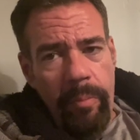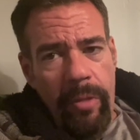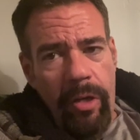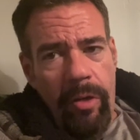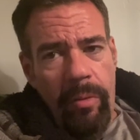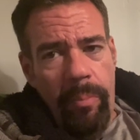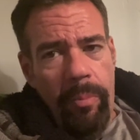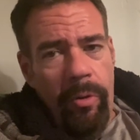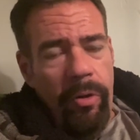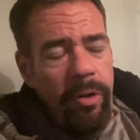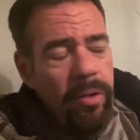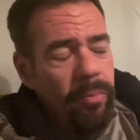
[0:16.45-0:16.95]

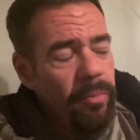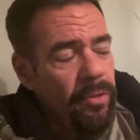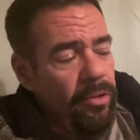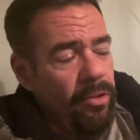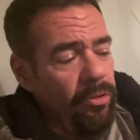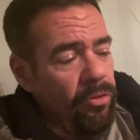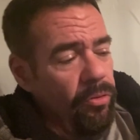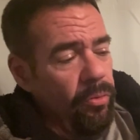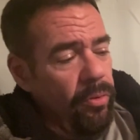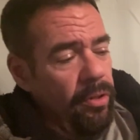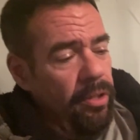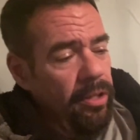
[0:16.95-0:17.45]

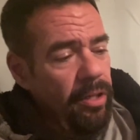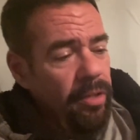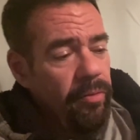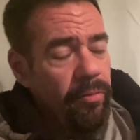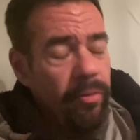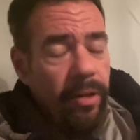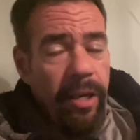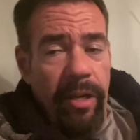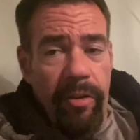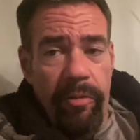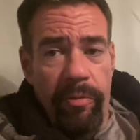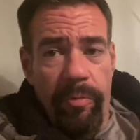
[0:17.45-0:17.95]
appointments with
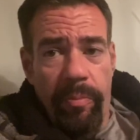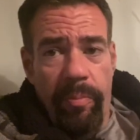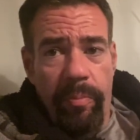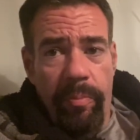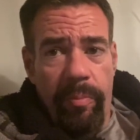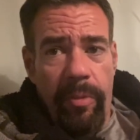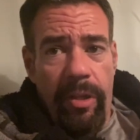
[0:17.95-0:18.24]
him have